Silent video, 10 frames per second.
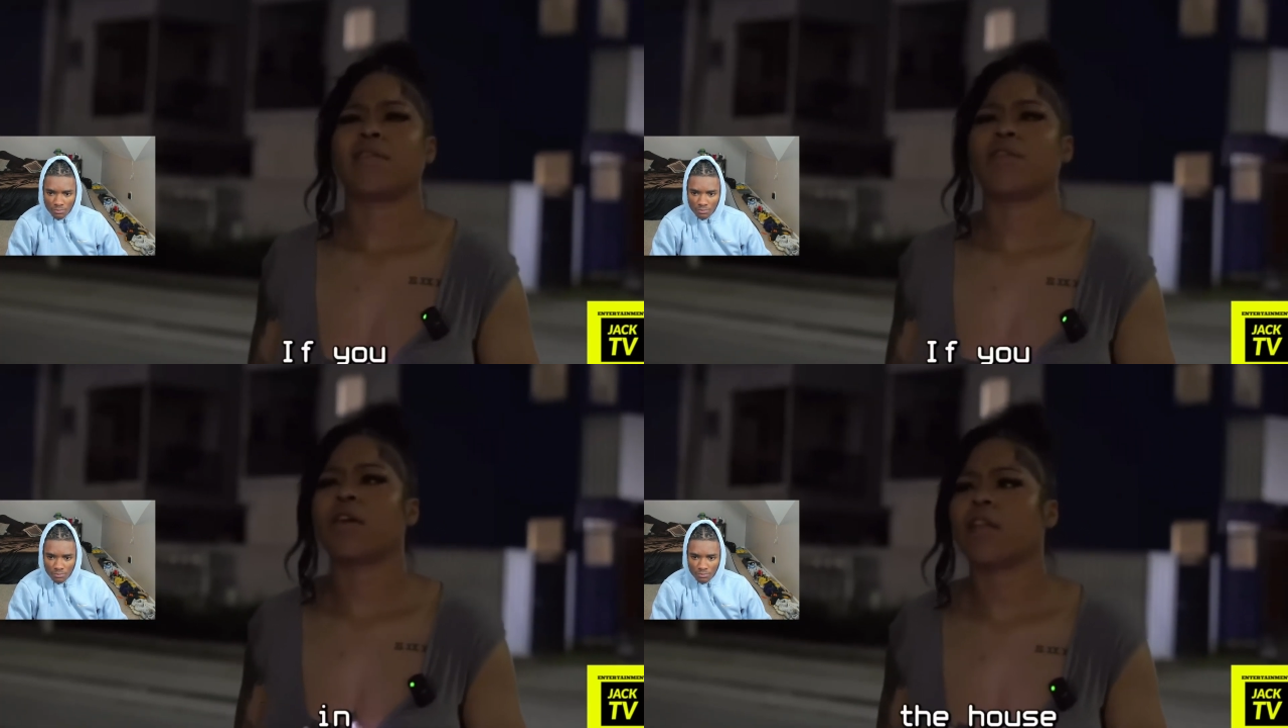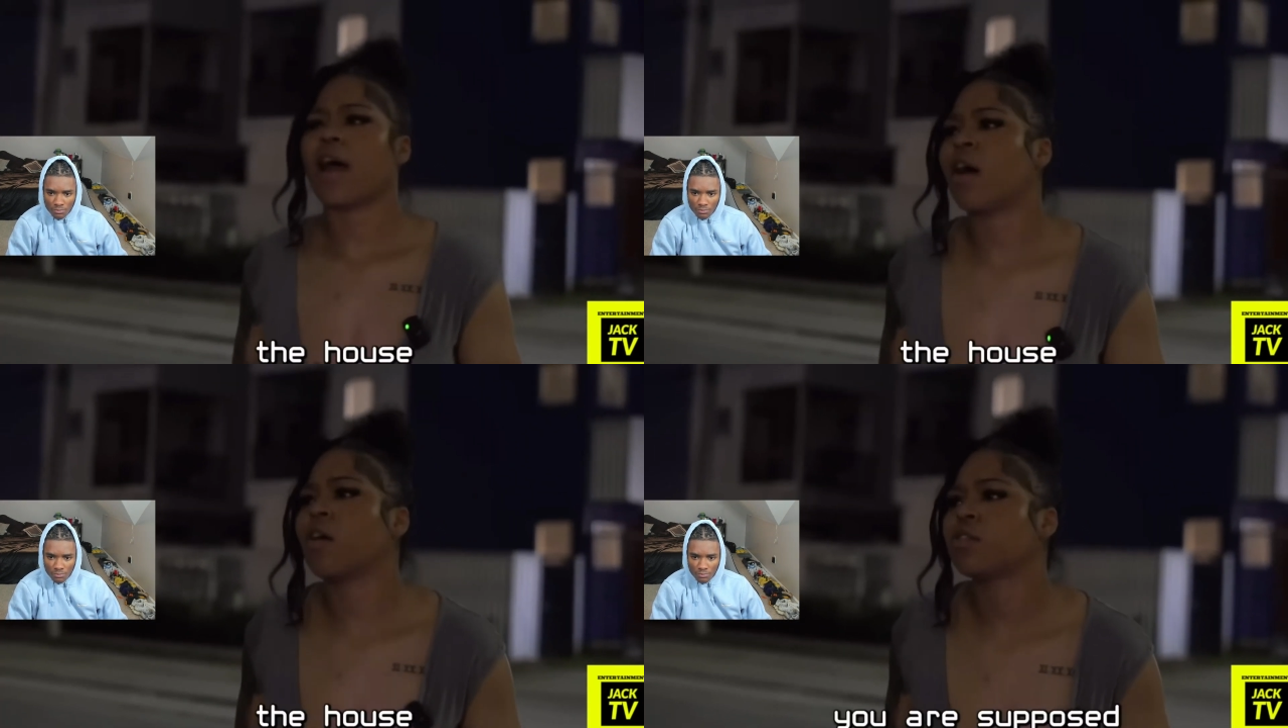if you in the
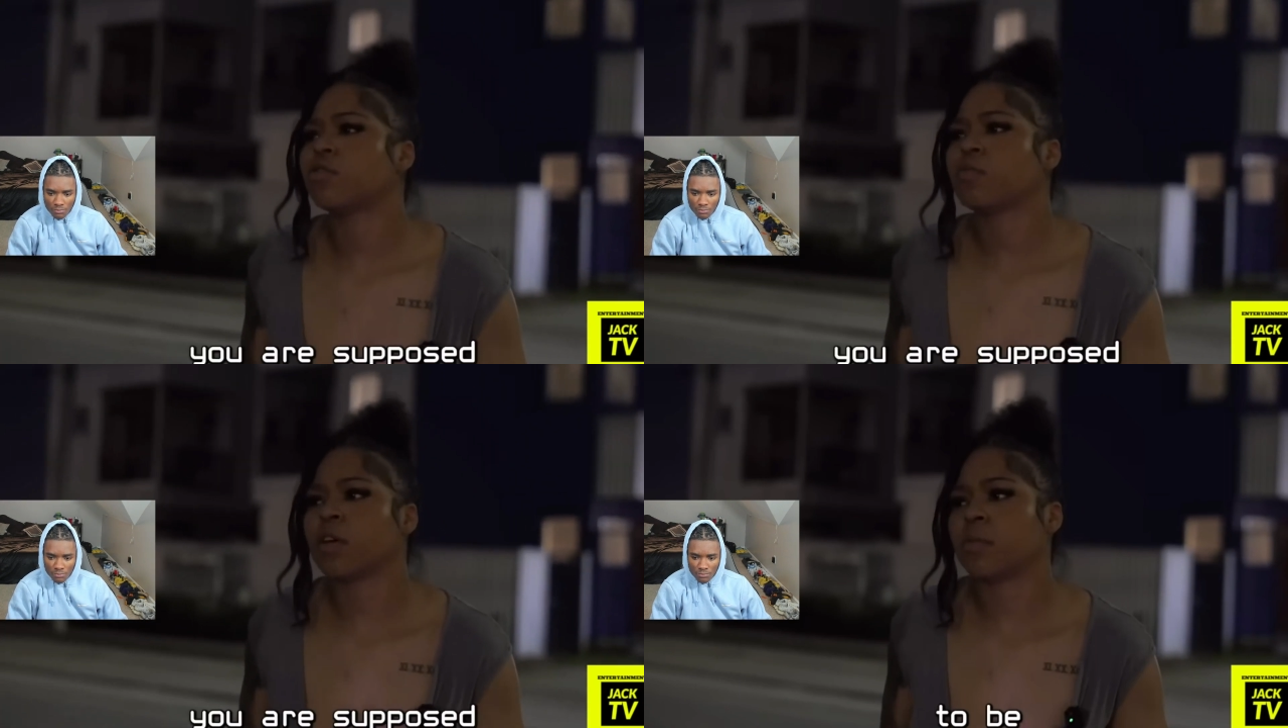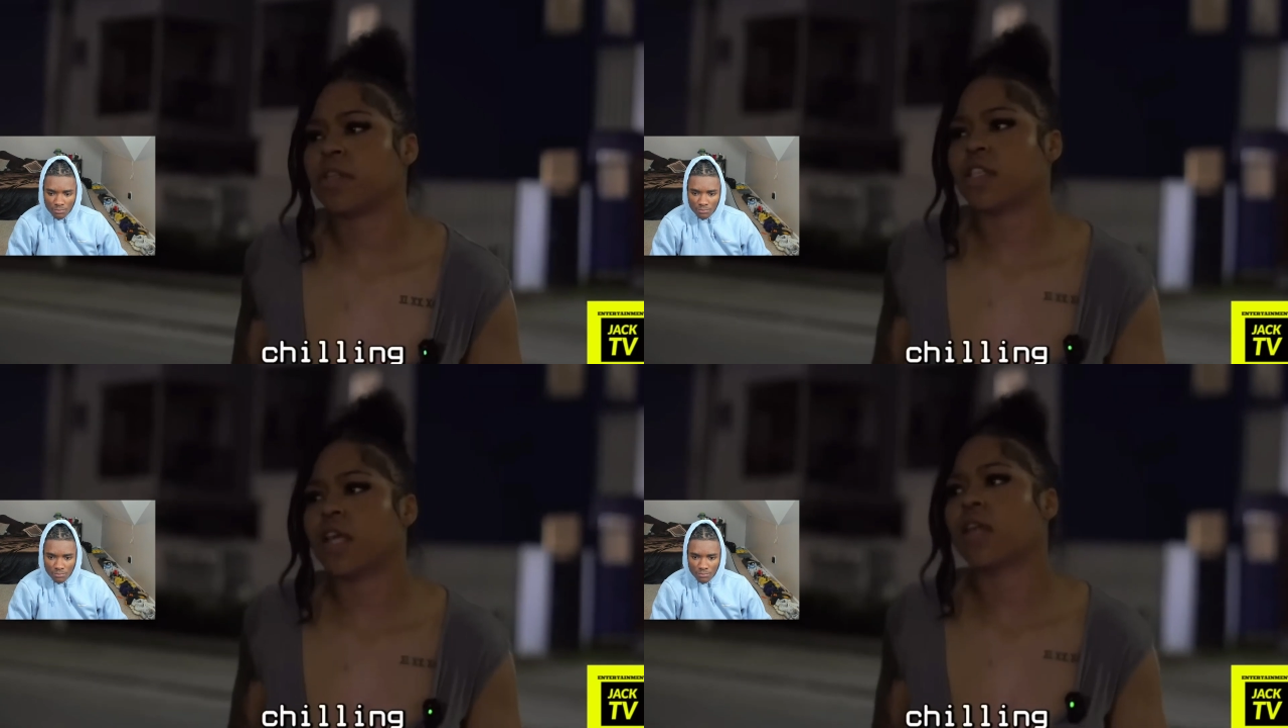house, you supposed
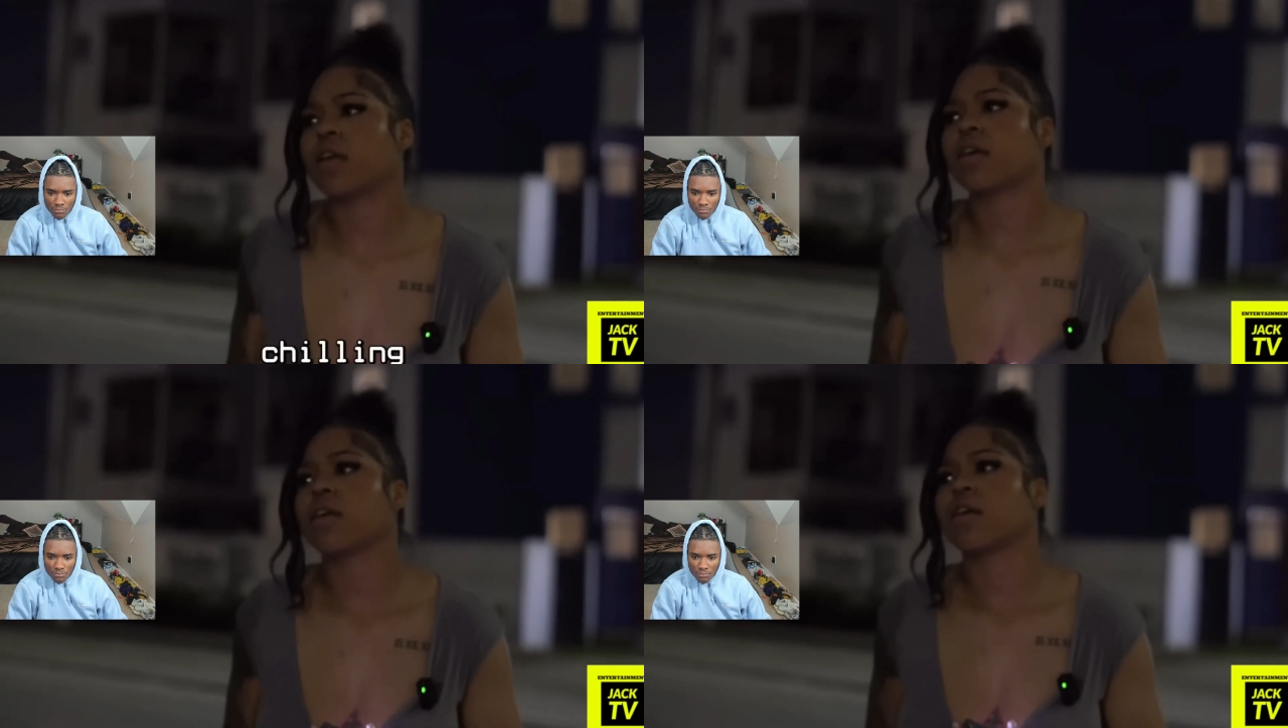to be chilling.